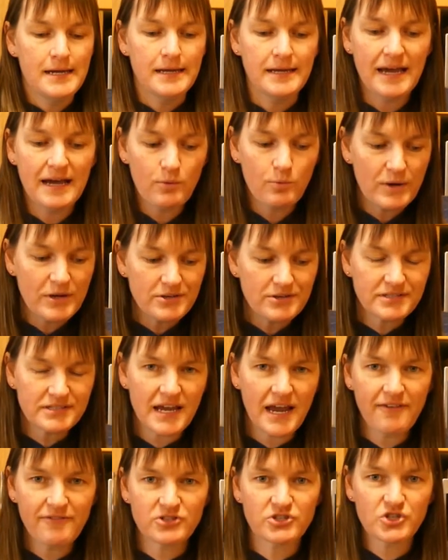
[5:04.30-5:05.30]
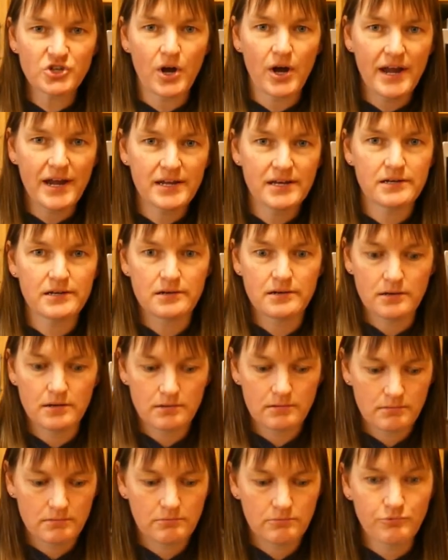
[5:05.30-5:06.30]
Now we used to have a giant,
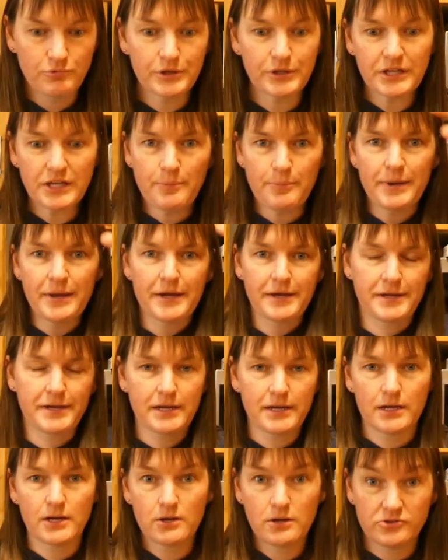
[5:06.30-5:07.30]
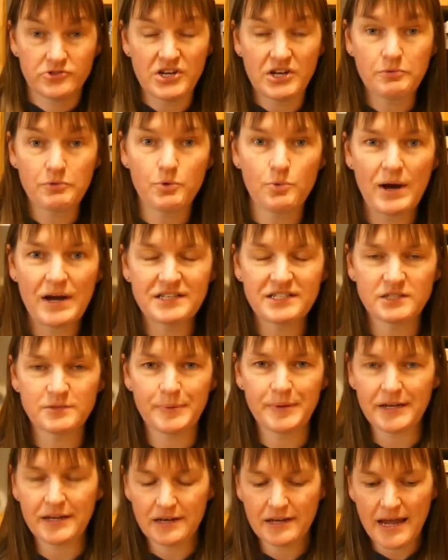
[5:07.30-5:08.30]
really big general waste
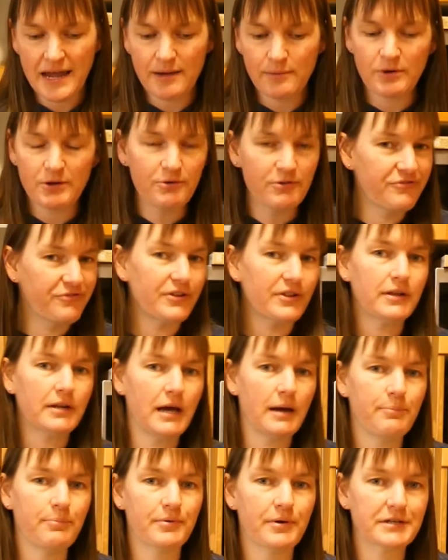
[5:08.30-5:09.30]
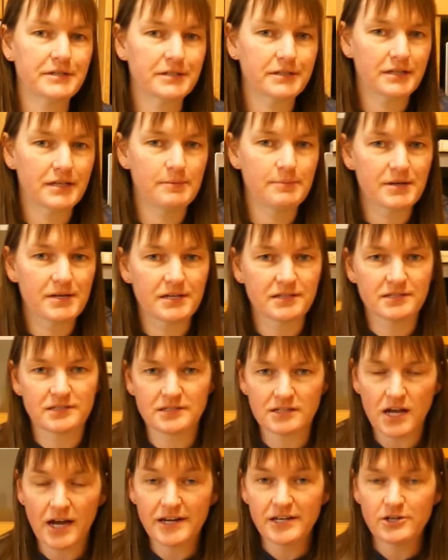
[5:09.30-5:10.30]
bin, and we would fill it up regularly
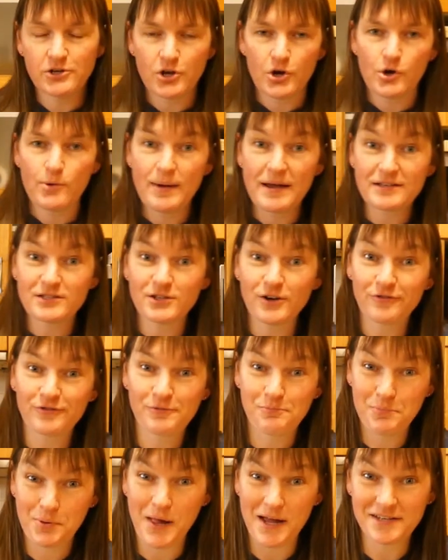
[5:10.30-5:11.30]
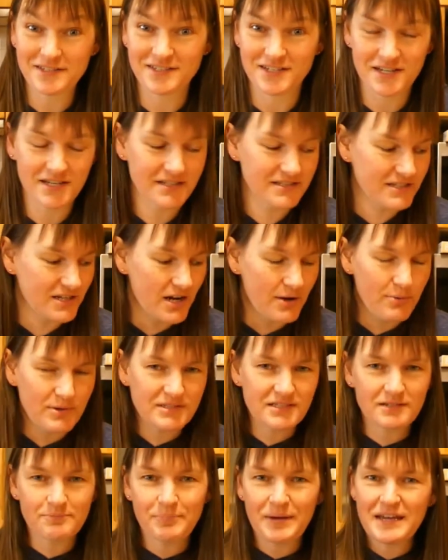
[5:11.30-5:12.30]
because I didn't know about soft plastics and I
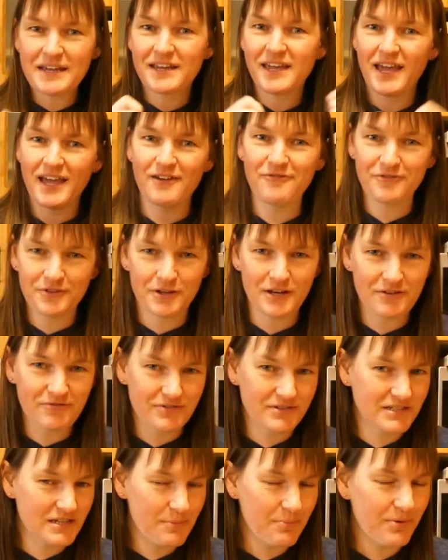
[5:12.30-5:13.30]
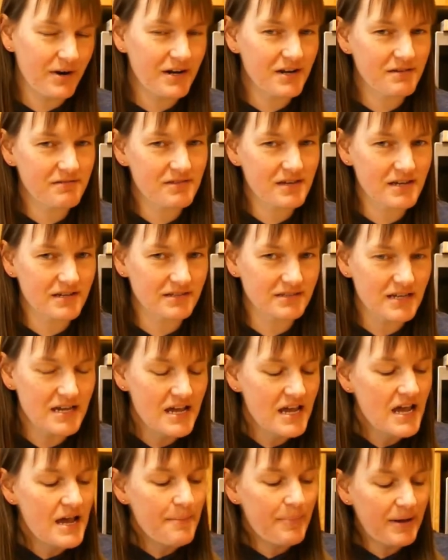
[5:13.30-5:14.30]
wasn't being careful enough with separating things.
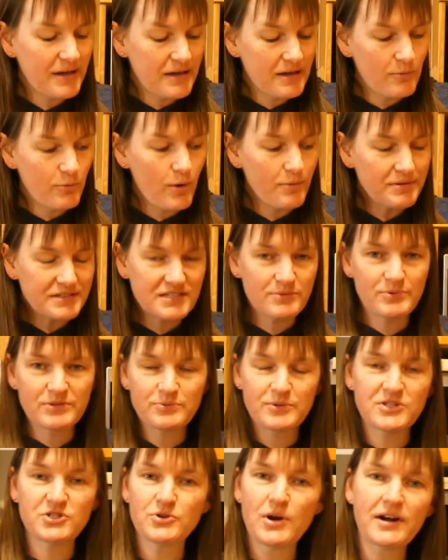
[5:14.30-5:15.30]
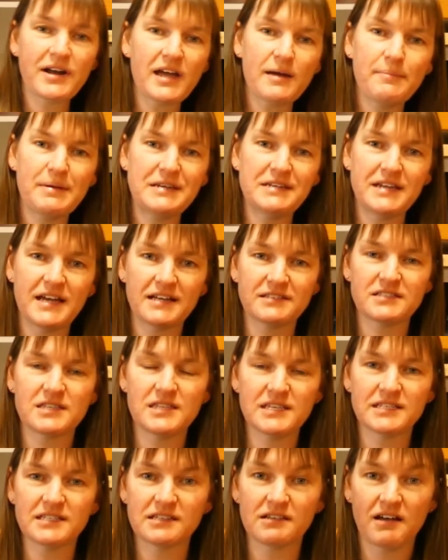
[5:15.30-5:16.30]
But what we did was we shrunk our bin down to
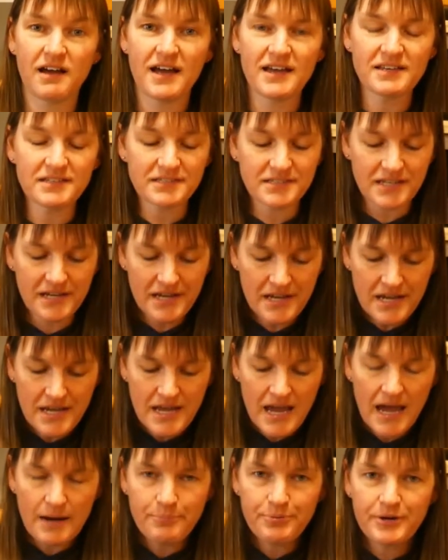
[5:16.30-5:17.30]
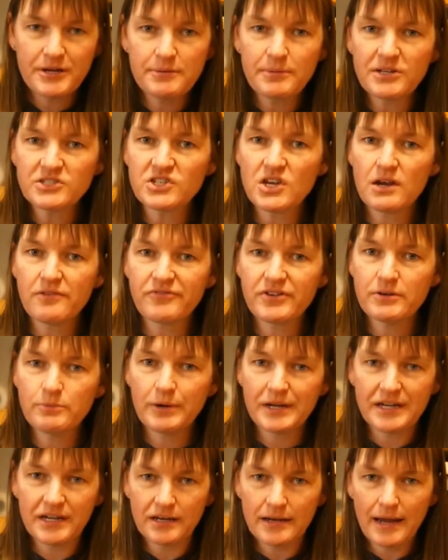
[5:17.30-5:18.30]
this size, And pretty much every
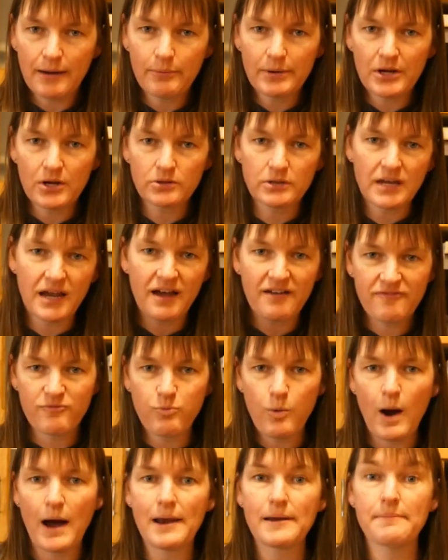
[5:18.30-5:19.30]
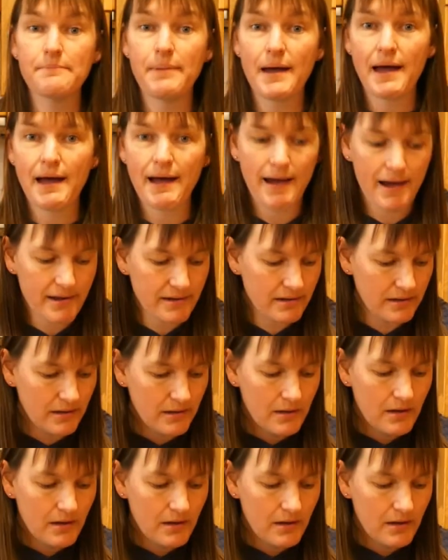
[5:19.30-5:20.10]
week now, we only have one bag